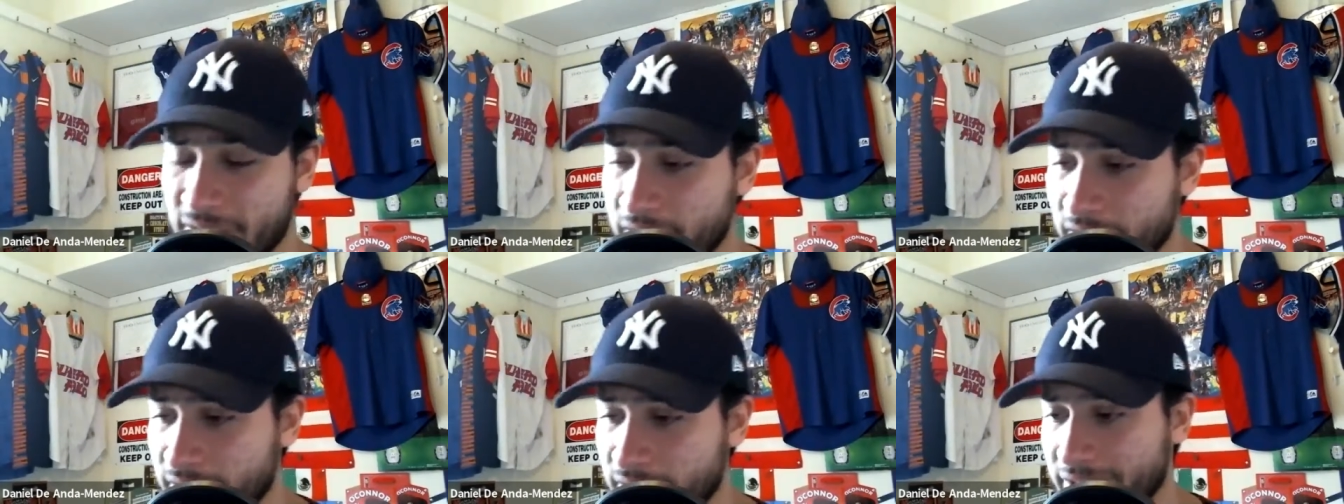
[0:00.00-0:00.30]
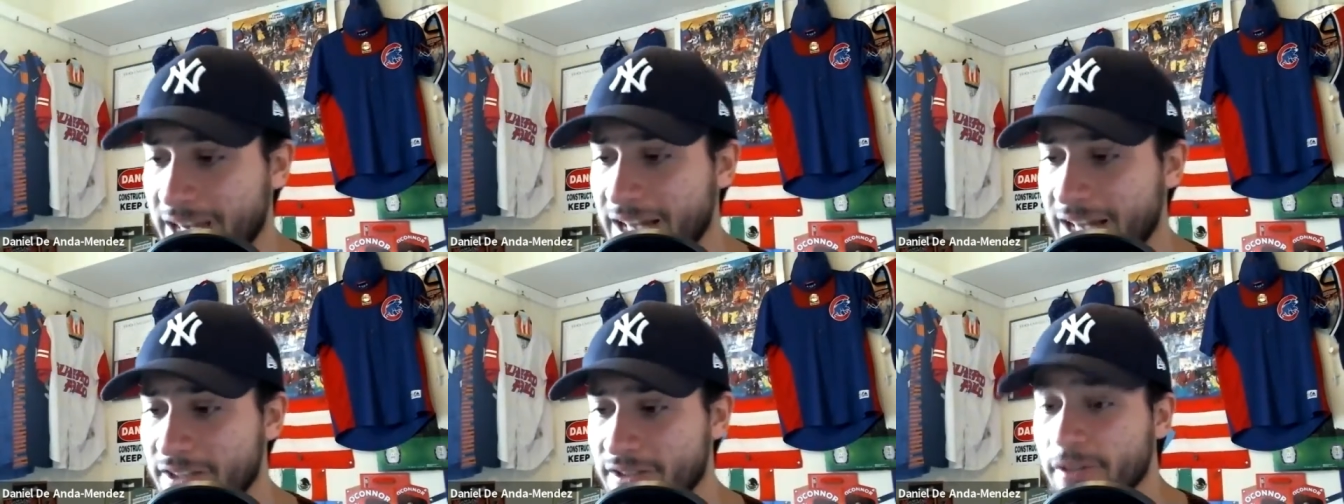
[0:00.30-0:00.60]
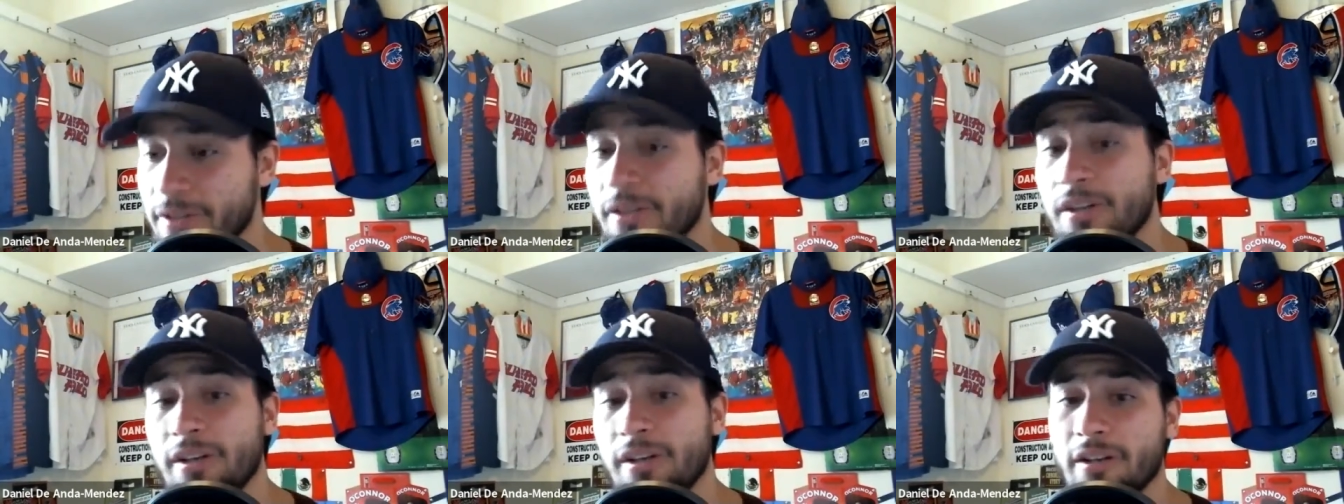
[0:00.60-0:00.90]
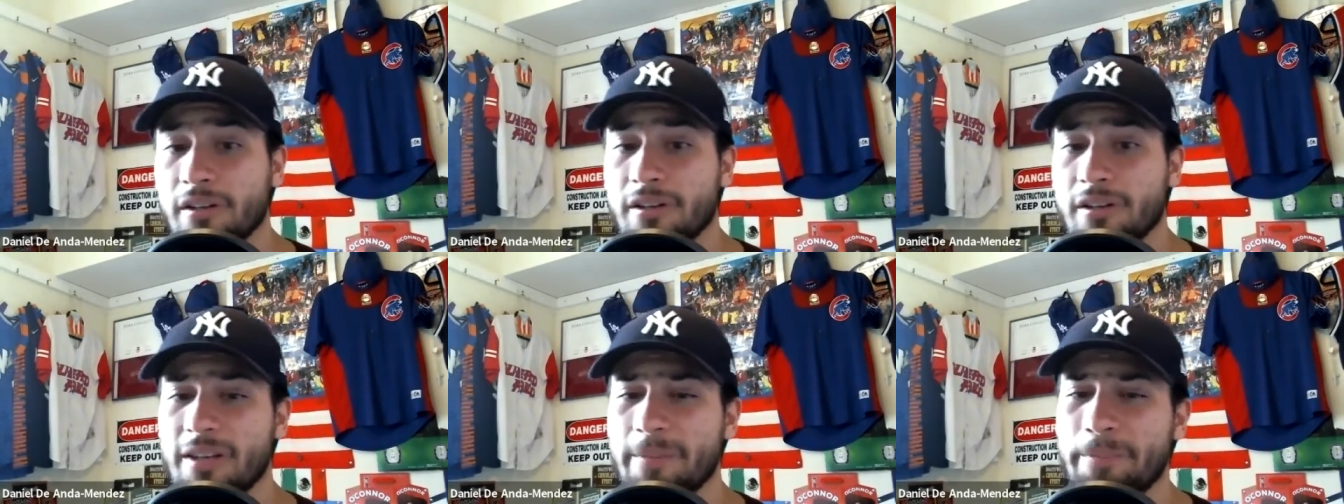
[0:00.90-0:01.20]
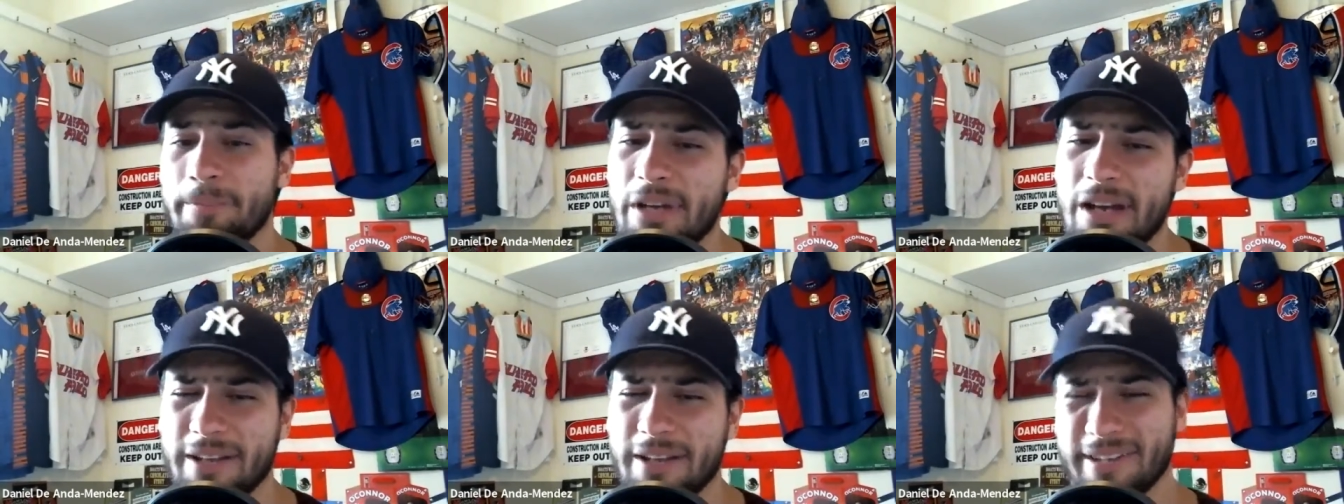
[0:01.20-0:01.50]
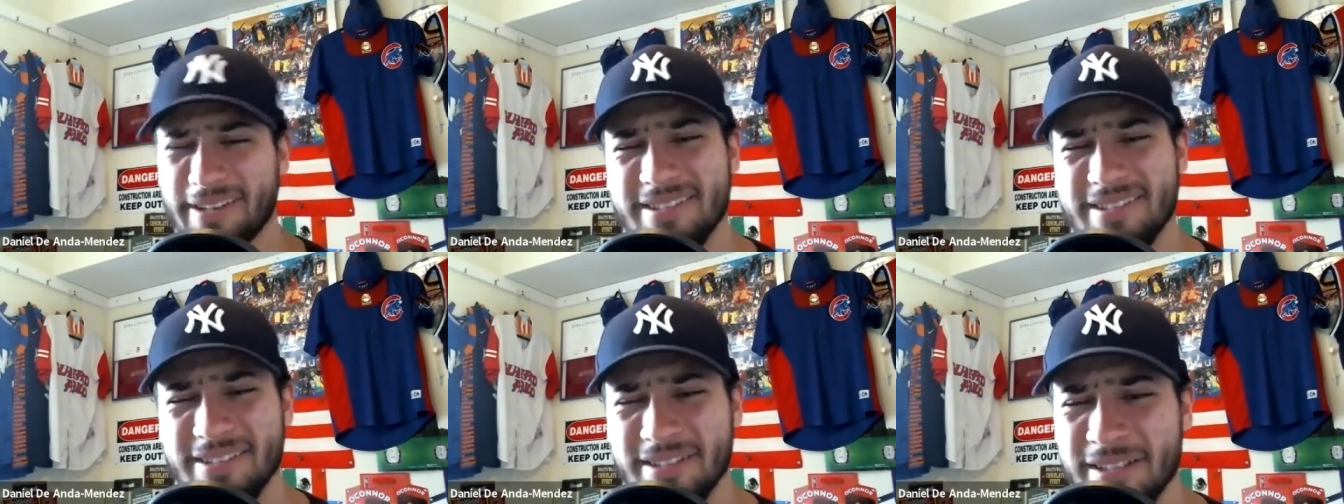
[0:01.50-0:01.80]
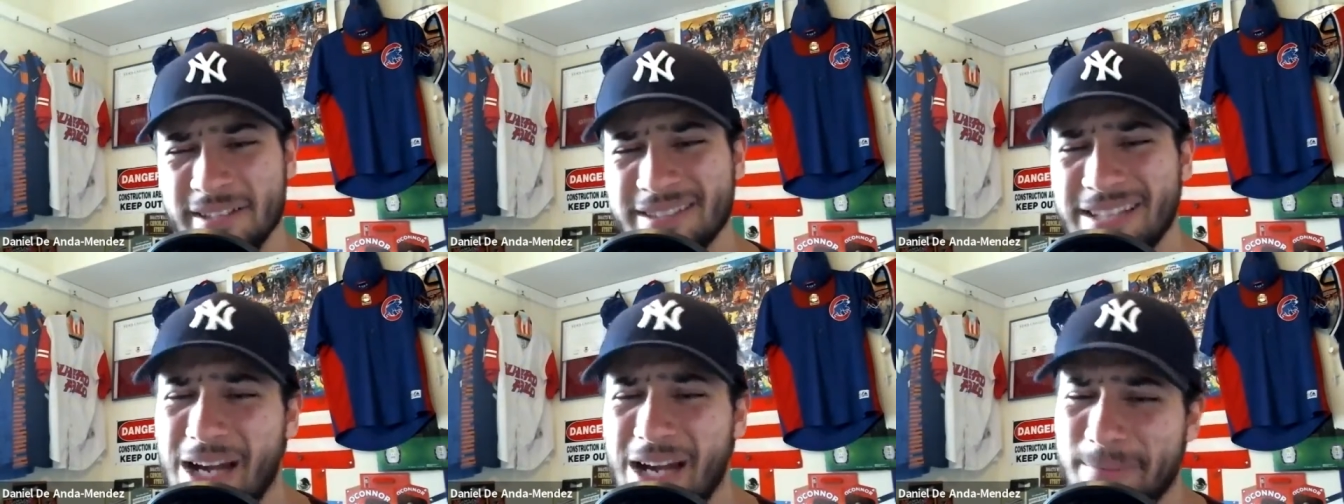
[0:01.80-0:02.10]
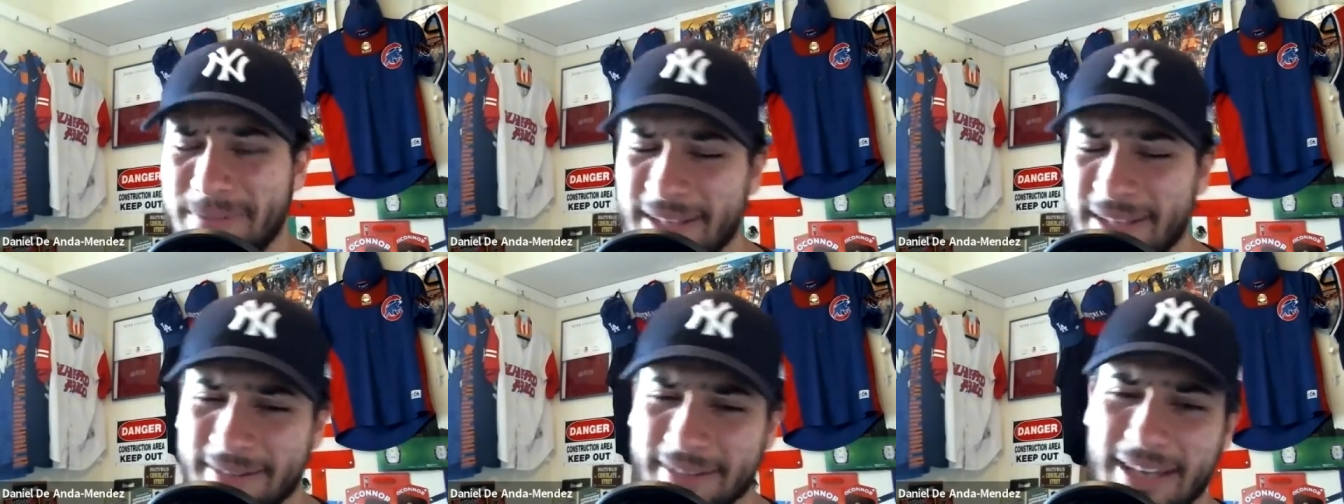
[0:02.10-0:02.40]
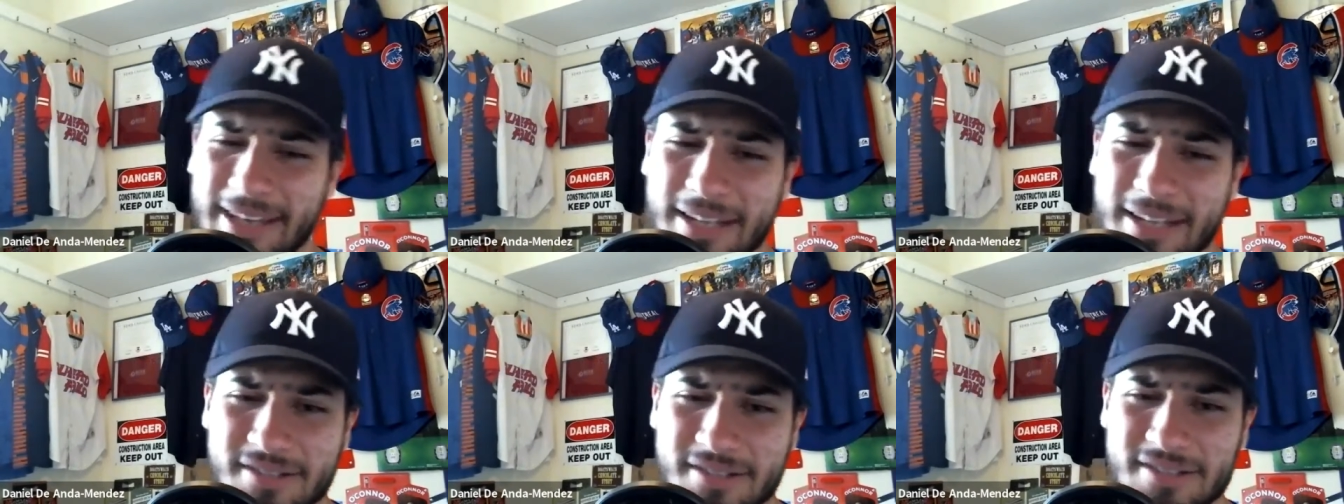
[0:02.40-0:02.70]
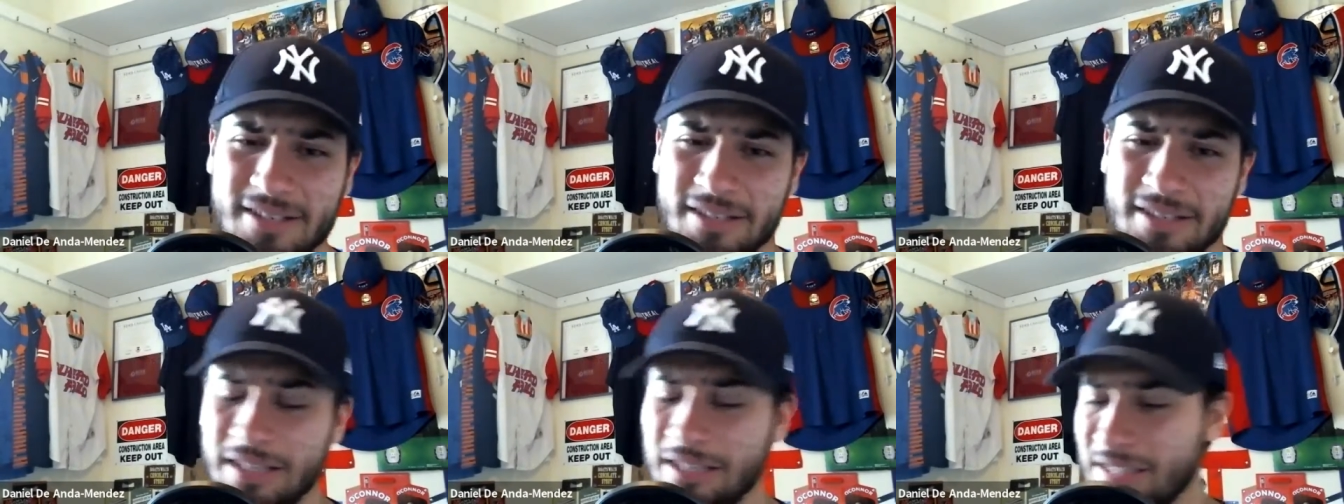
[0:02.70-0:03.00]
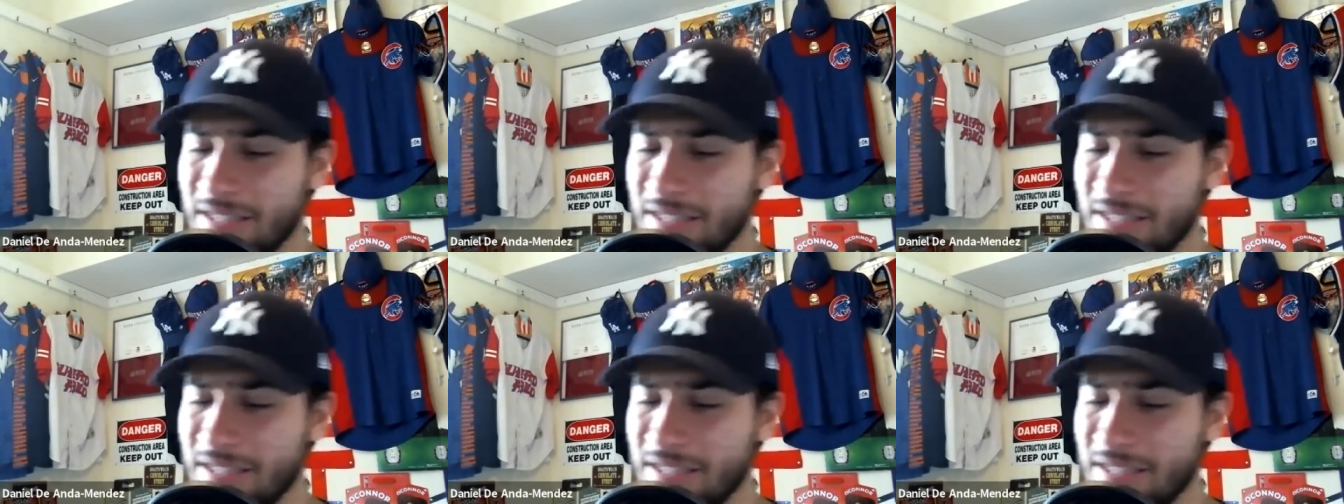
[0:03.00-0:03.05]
is a good catcher. He probably is in the top 10 catchers in the